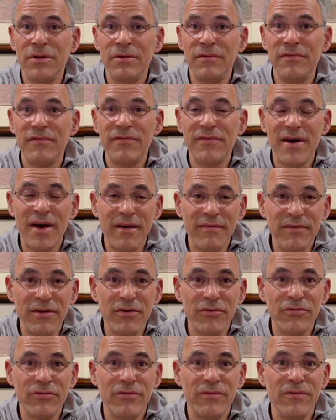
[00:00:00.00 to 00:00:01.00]
and five
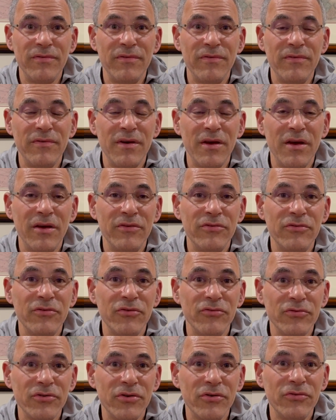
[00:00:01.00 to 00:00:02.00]
years of
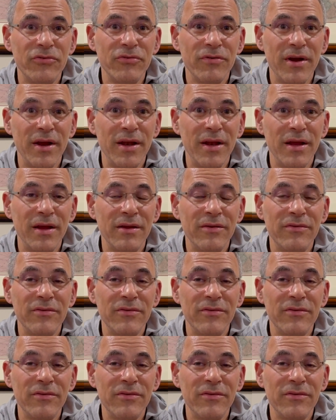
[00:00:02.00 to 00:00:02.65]
surgical training.